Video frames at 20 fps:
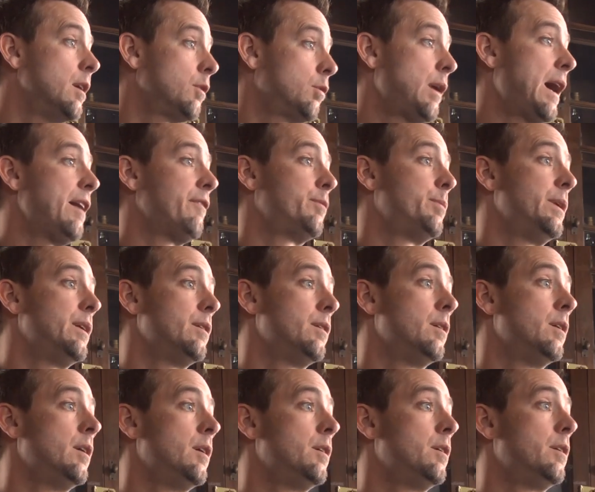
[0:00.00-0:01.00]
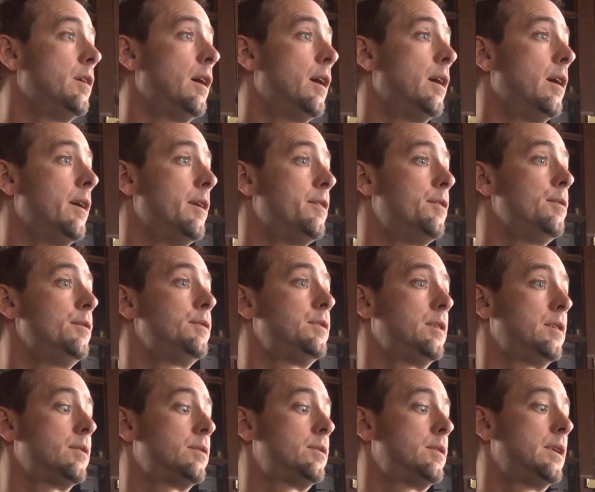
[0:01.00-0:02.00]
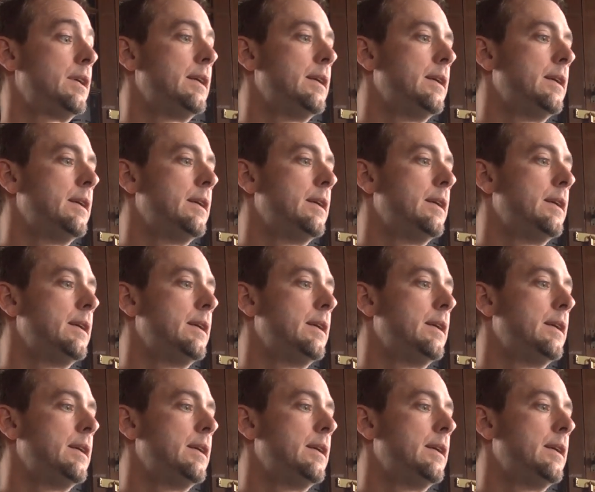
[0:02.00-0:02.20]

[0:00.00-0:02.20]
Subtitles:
craft beer enthusiast,